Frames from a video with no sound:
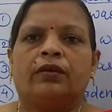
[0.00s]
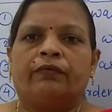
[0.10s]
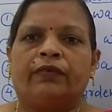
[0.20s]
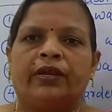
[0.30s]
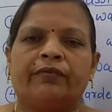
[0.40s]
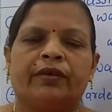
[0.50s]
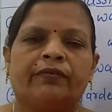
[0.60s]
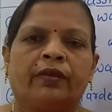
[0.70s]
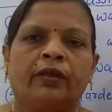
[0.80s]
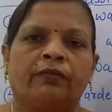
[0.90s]

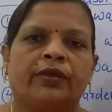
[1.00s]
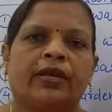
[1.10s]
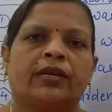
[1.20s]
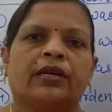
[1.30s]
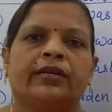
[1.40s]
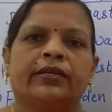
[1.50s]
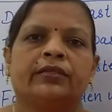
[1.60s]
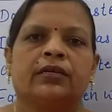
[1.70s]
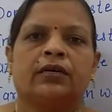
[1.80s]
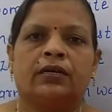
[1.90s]
Whenever we are cleaning
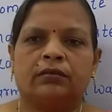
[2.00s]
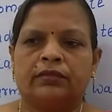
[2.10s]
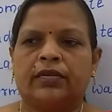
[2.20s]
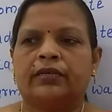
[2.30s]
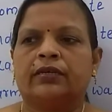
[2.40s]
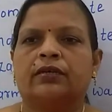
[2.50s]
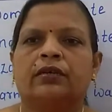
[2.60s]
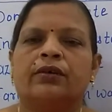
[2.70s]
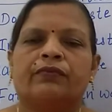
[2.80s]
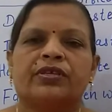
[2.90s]

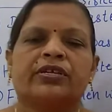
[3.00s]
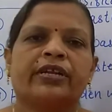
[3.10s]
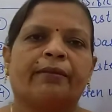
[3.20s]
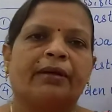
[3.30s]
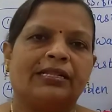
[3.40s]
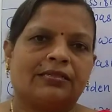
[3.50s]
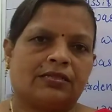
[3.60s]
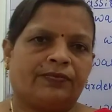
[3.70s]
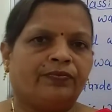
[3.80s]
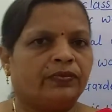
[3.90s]
the
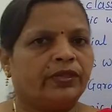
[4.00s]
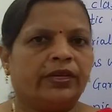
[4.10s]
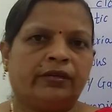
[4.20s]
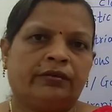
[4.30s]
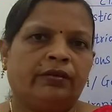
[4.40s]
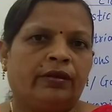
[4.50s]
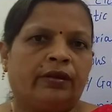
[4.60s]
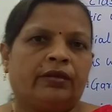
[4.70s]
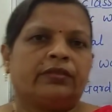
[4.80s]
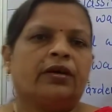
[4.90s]
vegetables, then
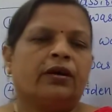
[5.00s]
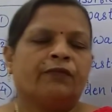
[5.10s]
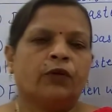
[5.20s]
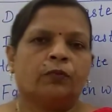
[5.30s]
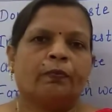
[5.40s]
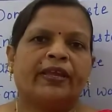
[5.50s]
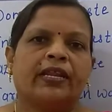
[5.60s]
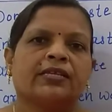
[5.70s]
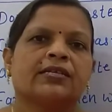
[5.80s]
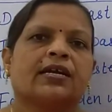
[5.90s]
the fruit
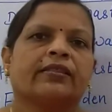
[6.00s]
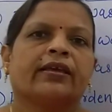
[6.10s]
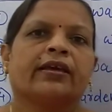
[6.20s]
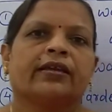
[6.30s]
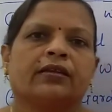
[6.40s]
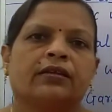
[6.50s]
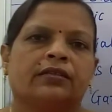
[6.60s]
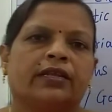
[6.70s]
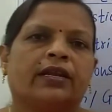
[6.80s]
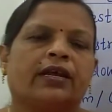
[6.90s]
peelings are there,
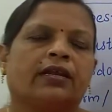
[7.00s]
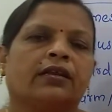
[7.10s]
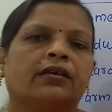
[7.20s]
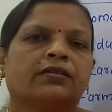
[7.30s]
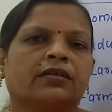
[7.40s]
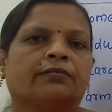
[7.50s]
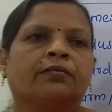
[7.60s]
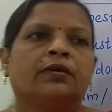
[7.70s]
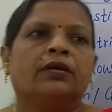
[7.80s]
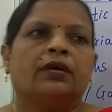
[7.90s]
there are
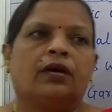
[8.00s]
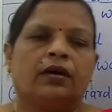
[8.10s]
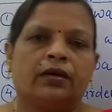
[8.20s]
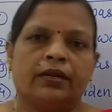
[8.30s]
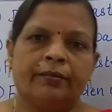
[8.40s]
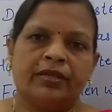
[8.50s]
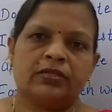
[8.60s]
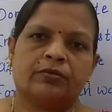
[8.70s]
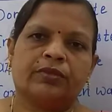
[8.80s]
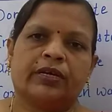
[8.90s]
some remains
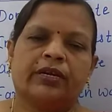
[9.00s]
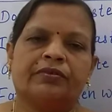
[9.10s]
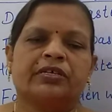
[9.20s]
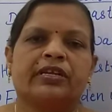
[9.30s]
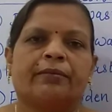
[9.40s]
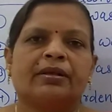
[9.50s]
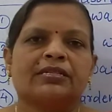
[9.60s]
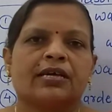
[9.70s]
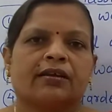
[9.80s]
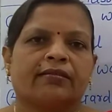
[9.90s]
of the green vegetables
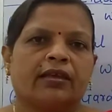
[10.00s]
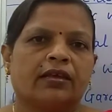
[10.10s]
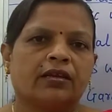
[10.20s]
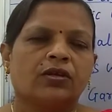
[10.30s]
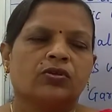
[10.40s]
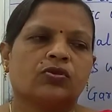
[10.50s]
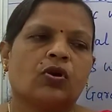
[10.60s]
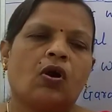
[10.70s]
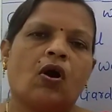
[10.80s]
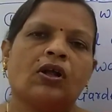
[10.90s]
are there. So
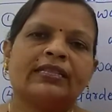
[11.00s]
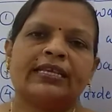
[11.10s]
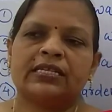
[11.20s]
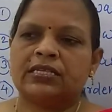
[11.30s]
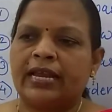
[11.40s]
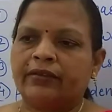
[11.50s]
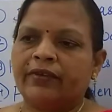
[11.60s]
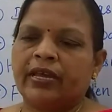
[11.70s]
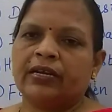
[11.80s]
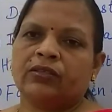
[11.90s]
all these that
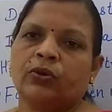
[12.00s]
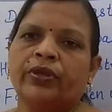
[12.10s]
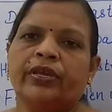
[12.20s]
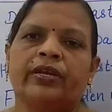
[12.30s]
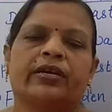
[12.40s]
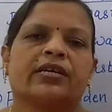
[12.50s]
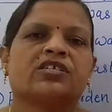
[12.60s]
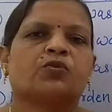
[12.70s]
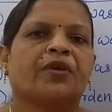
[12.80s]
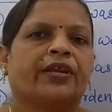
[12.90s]
we are throwing in a
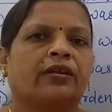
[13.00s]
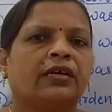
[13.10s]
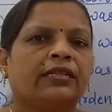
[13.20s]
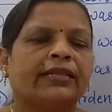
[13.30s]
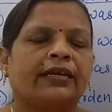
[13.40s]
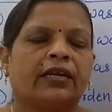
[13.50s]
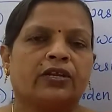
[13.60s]
dustbin that are